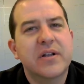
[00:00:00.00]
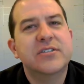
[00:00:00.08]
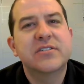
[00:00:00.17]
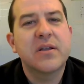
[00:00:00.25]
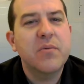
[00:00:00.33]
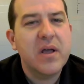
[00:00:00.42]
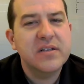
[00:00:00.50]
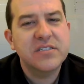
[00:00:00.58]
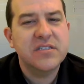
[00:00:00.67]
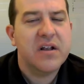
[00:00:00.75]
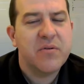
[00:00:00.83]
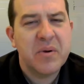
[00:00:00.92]
She's like, well, I just
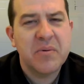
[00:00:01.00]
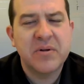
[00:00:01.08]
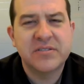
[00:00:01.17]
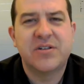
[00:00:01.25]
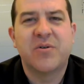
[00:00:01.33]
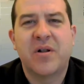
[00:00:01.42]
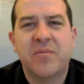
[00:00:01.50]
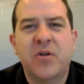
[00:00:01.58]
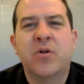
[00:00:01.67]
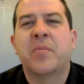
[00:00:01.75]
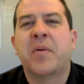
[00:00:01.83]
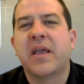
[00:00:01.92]
thought everybody wants to know what I'm
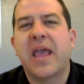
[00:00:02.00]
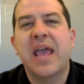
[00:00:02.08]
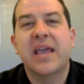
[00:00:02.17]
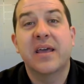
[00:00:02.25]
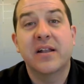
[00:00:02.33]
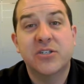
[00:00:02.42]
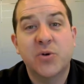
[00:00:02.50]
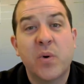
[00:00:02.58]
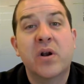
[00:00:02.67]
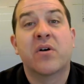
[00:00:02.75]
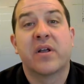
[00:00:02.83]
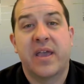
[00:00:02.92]
doing. I'm like, hey, get a
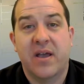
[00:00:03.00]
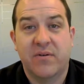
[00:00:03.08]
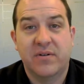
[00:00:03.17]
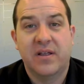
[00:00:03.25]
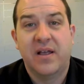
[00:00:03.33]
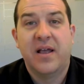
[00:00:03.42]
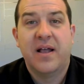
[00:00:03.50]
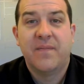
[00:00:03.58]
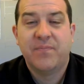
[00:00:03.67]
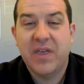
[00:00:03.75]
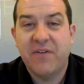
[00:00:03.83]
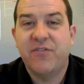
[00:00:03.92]
Twitter account.
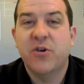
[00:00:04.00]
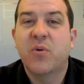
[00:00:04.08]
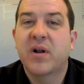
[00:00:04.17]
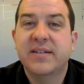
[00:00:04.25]
If you want to